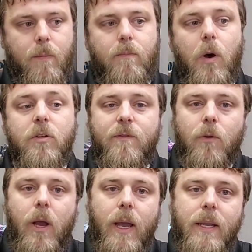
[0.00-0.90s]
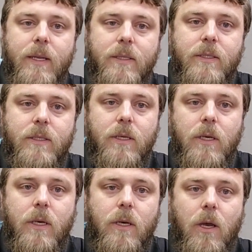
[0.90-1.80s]
Most varieties
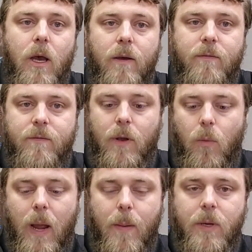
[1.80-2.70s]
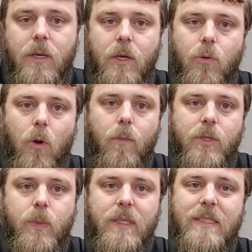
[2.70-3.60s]
of Arabica grow
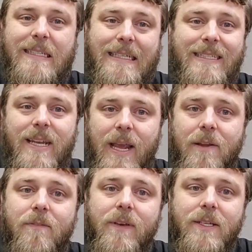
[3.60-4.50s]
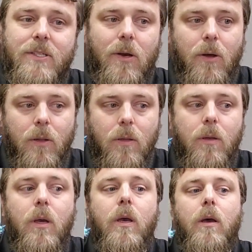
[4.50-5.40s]
between 6 and 8 feet tall,
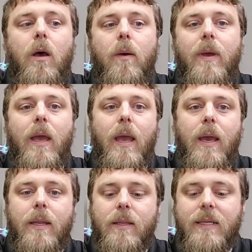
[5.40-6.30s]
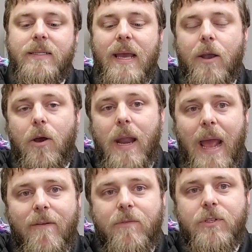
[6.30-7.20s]
and they take on
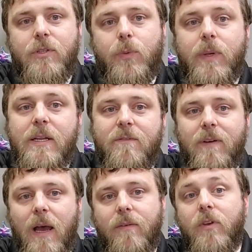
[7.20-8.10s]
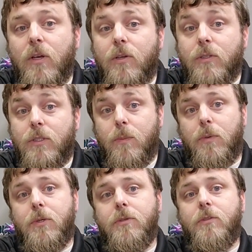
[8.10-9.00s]
average 3 to 5 years to
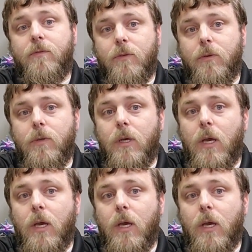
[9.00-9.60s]
produce fruit.